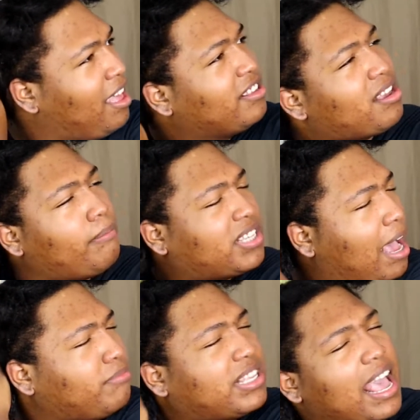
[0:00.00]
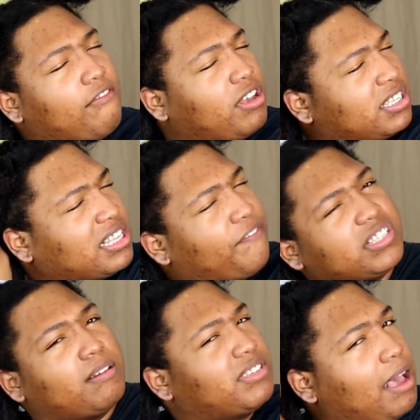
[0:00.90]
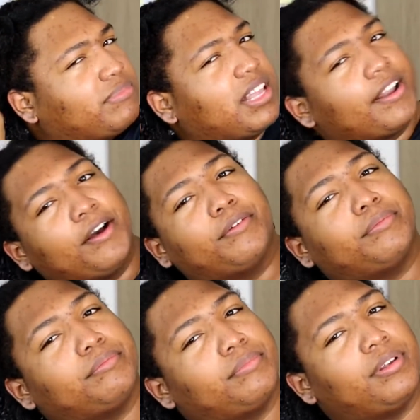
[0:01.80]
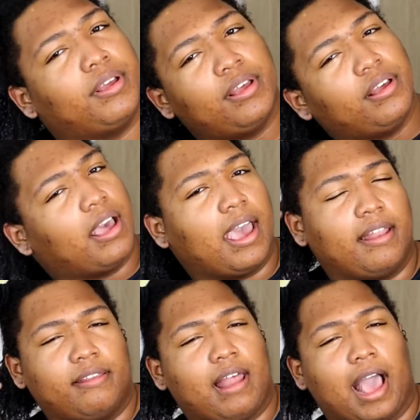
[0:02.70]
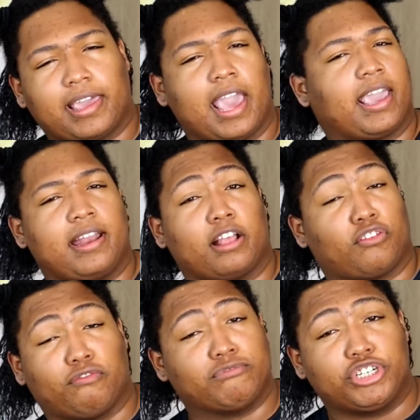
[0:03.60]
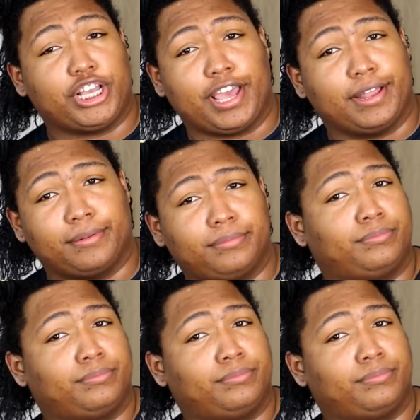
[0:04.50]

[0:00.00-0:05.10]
sometimes they have good stuff and sometimes they don't. And I can't get nothing from Shein.